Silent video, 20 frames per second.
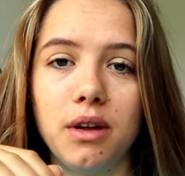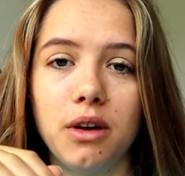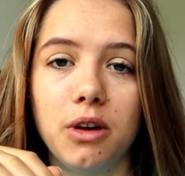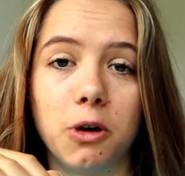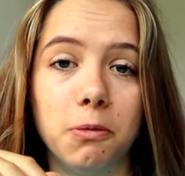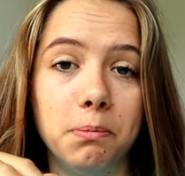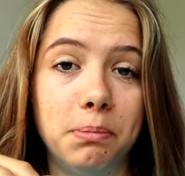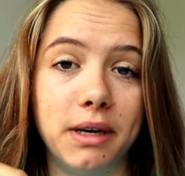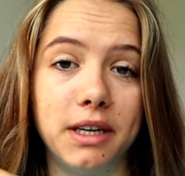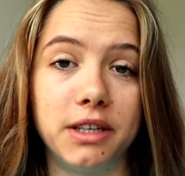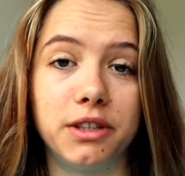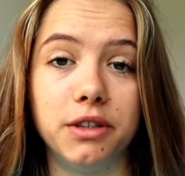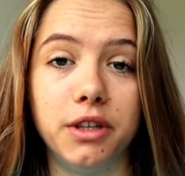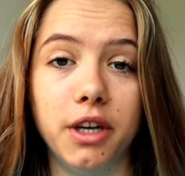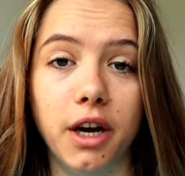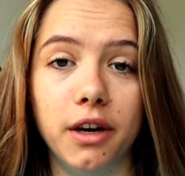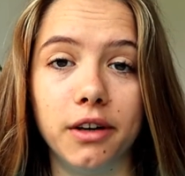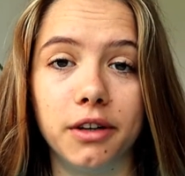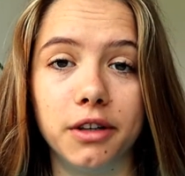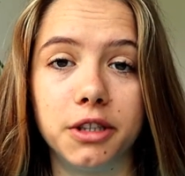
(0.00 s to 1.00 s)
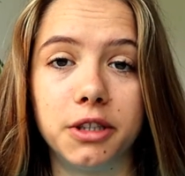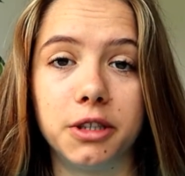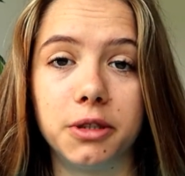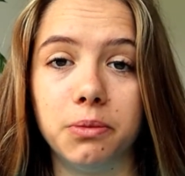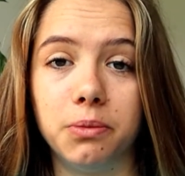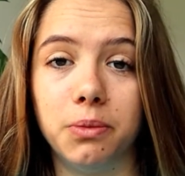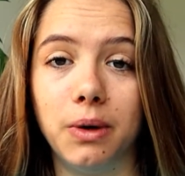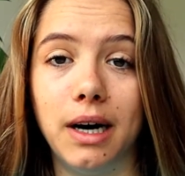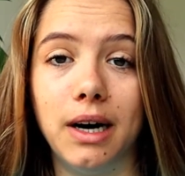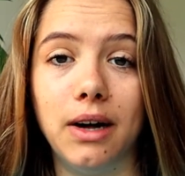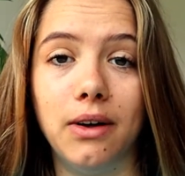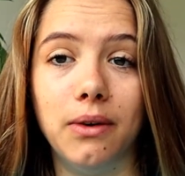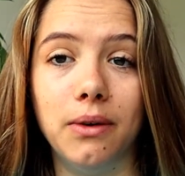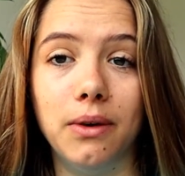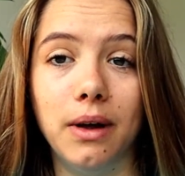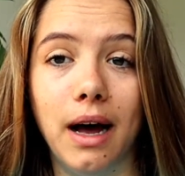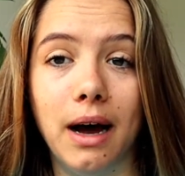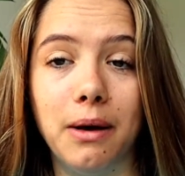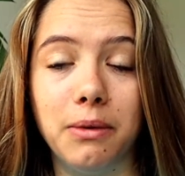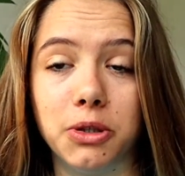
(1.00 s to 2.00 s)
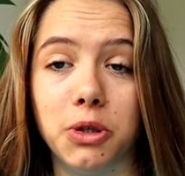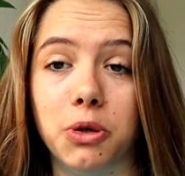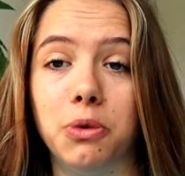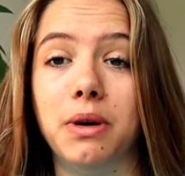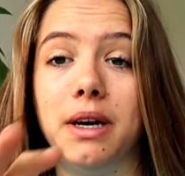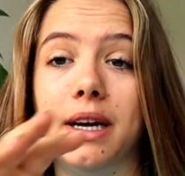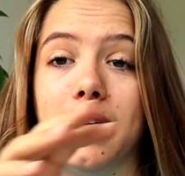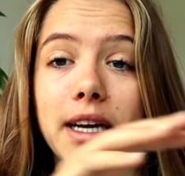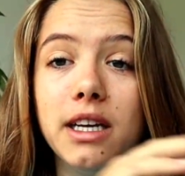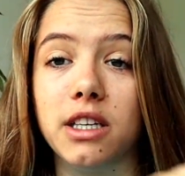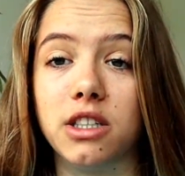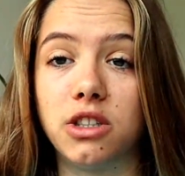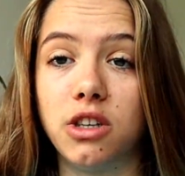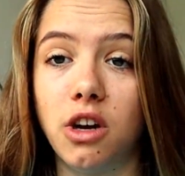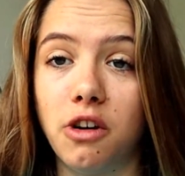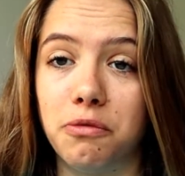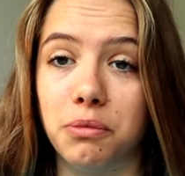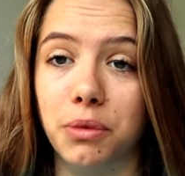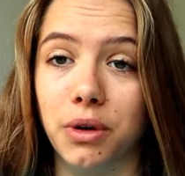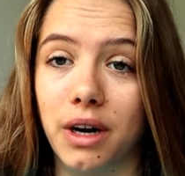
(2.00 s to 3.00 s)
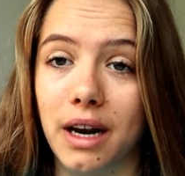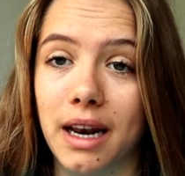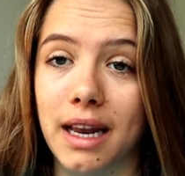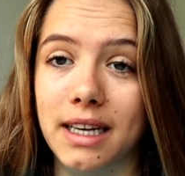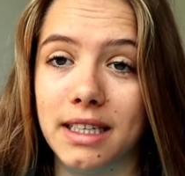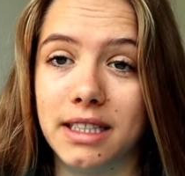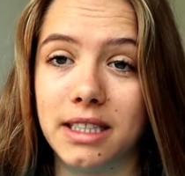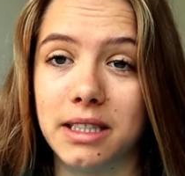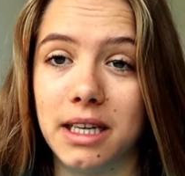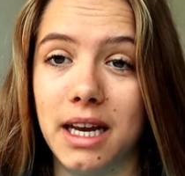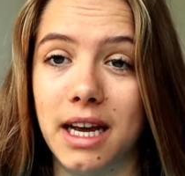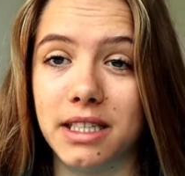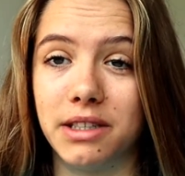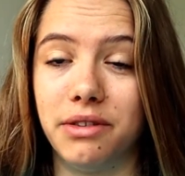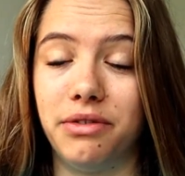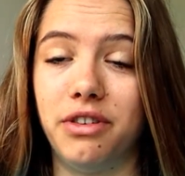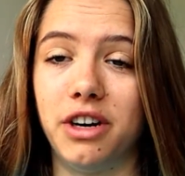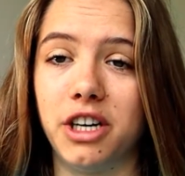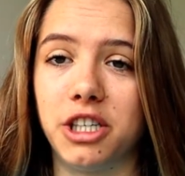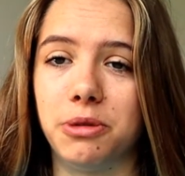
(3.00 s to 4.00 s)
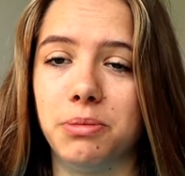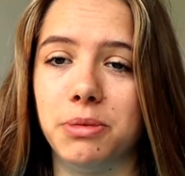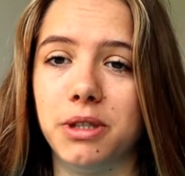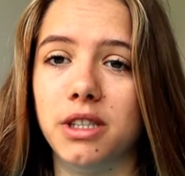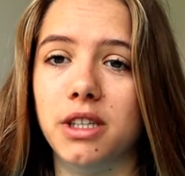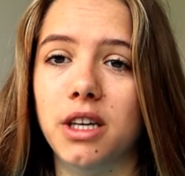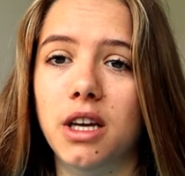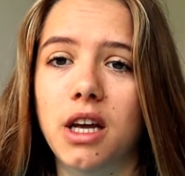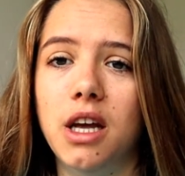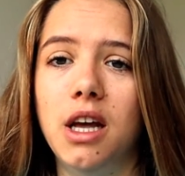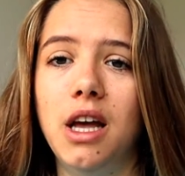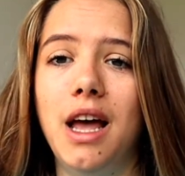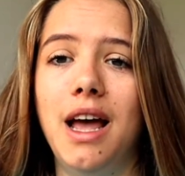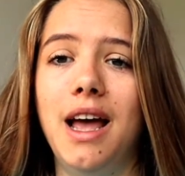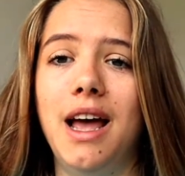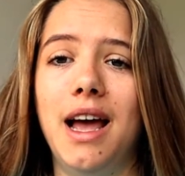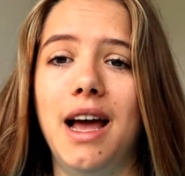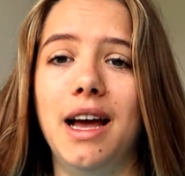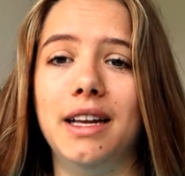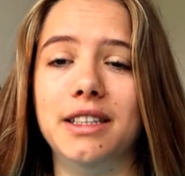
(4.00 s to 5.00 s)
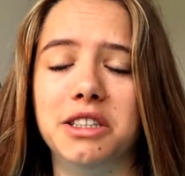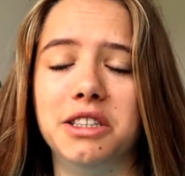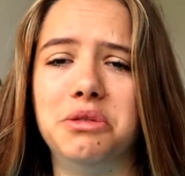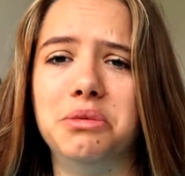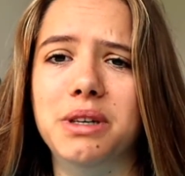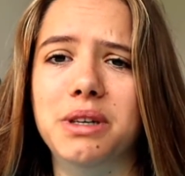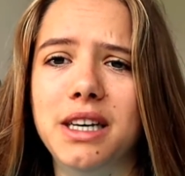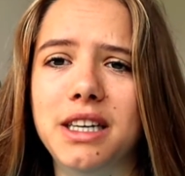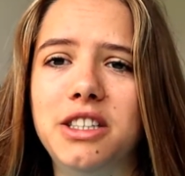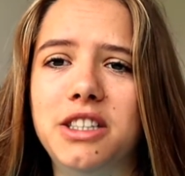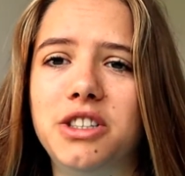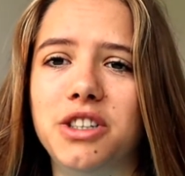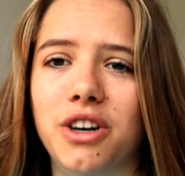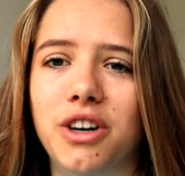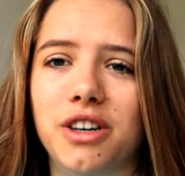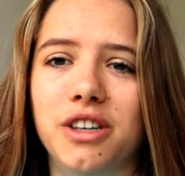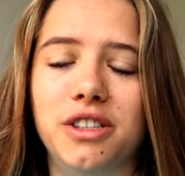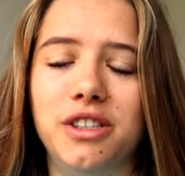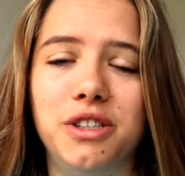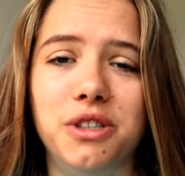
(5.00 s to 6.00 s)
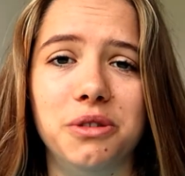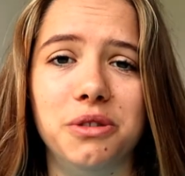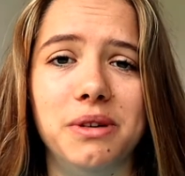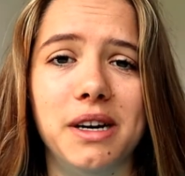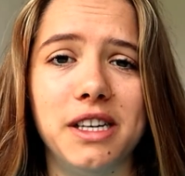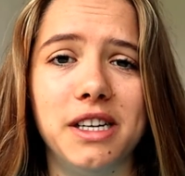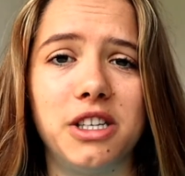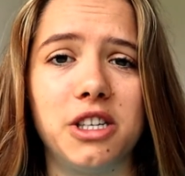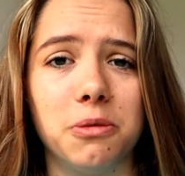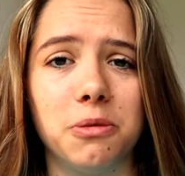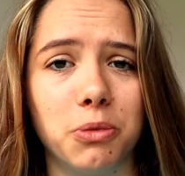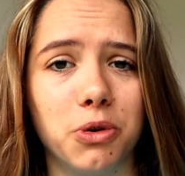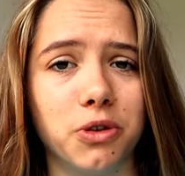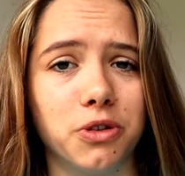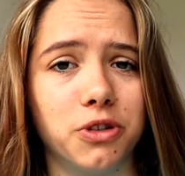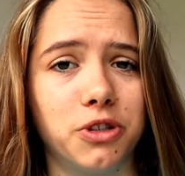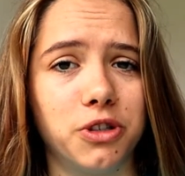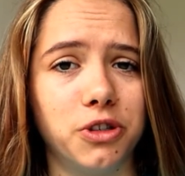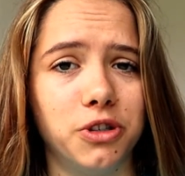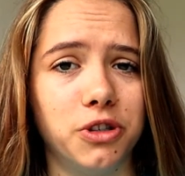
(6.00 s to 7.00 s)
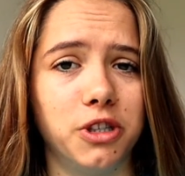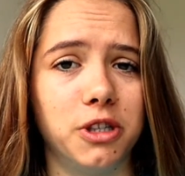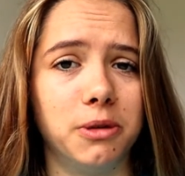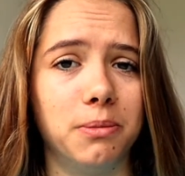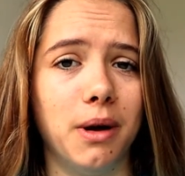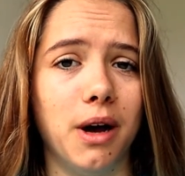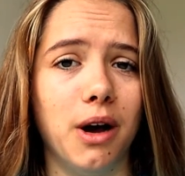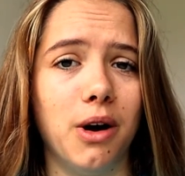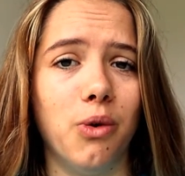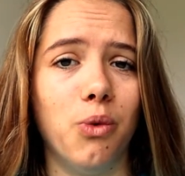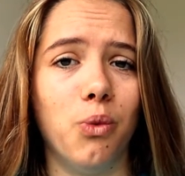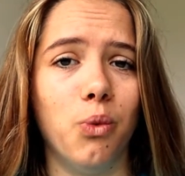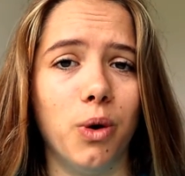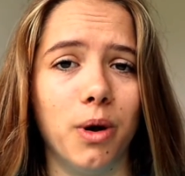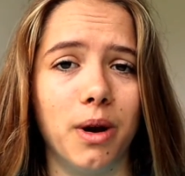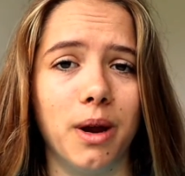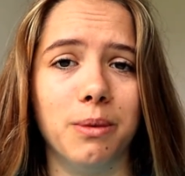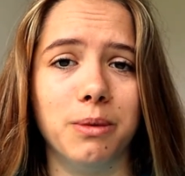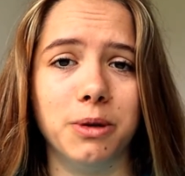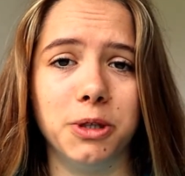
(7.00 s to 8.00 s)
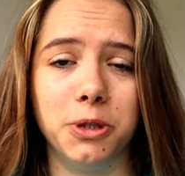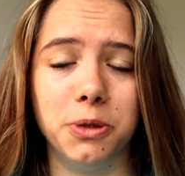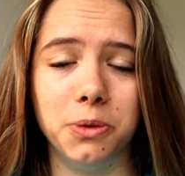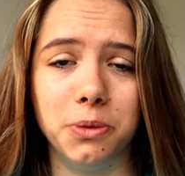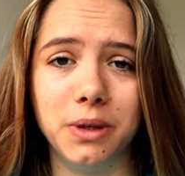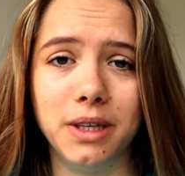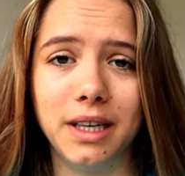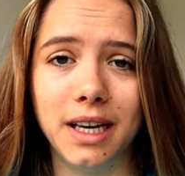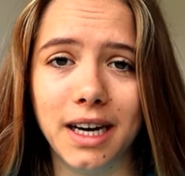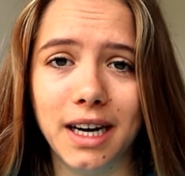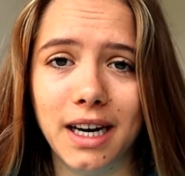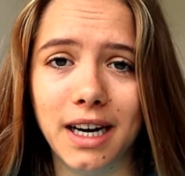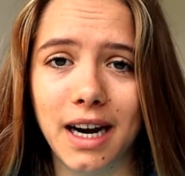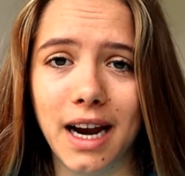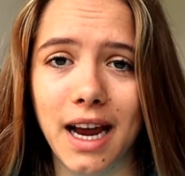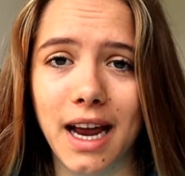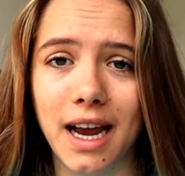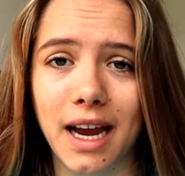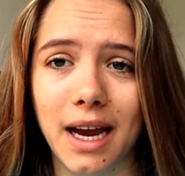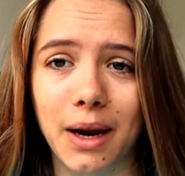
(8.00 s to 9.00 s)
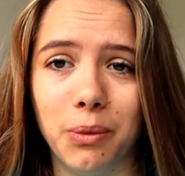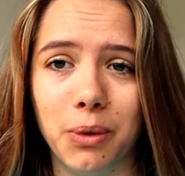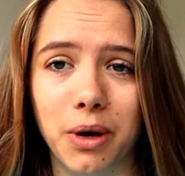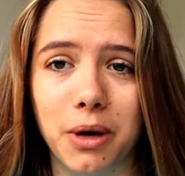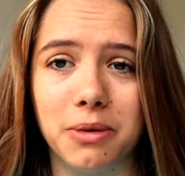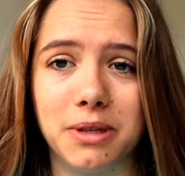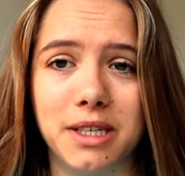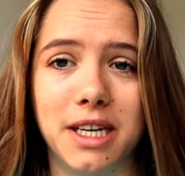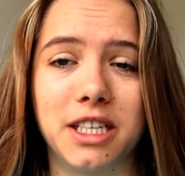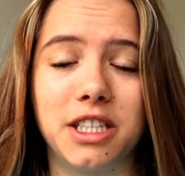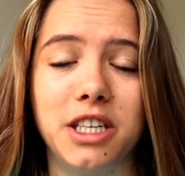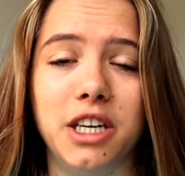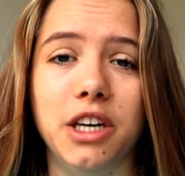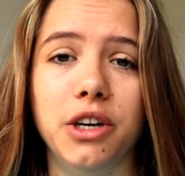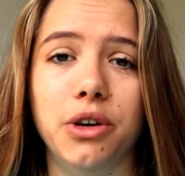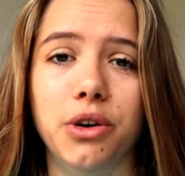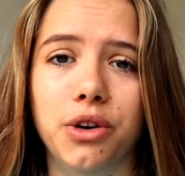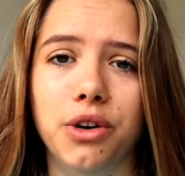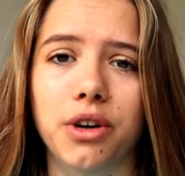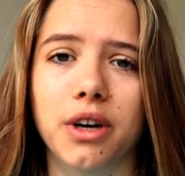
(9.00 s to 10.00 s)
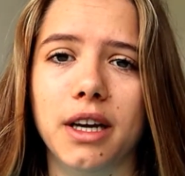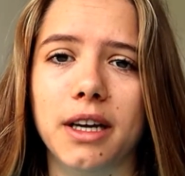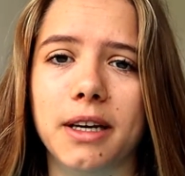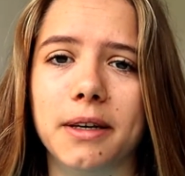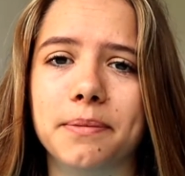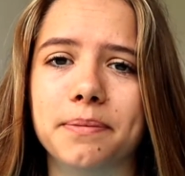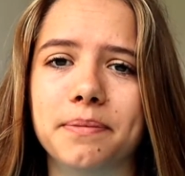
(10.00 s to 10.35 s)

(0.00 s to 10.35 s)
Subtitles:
compared to the others, while I was already in a sophomore class as a freshman. And this really started to raise some concerns about what I was doing there and what I was actually learning.